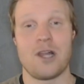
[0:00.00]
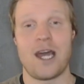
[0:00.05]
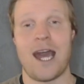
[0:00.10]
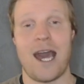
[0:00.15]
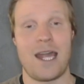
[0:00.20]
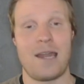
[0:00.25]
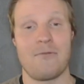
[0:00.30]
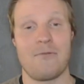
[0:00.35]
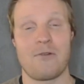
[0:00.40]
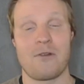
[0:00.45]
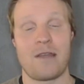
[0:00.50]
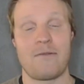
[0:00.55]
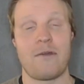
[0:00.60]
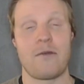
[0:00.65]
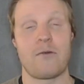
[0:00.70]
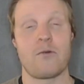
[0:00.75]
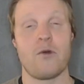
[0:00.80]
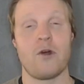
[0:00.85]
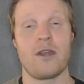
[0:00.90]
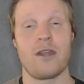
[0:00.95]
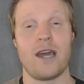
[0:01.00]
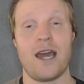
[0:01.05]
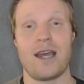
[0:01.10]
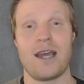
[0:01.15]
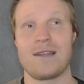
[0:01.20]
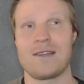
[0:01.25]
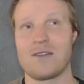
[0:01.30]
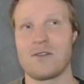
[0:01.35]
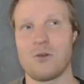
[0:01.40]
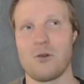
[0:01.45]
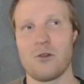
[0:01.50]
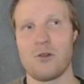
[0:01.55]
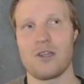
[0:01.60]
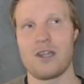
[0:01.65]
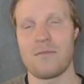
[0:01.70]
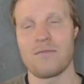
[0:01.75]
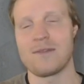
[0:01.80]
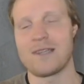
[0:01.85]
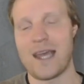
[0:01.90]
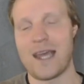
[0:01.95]
I had him from game week 1. I sold
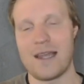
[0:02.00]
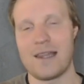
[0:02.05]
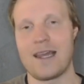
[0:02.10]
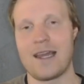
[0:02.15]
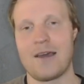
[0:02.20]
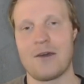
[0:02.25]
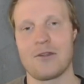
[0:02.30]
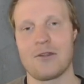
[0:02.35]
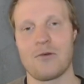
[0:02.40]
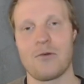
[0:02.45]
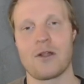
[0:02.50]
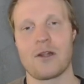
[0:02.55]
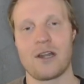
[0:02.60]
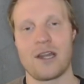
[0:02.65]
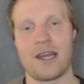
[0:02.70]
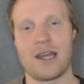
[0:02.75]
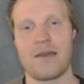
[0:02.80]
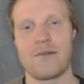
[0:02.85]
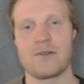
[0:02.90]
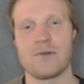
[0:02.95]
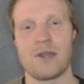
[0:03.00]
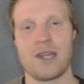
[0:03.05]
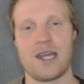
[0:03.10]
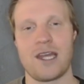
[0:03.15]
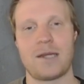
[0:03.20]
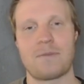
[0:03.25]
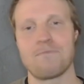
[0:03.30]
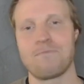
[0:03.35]
him sadly on the wildcard in game week 20.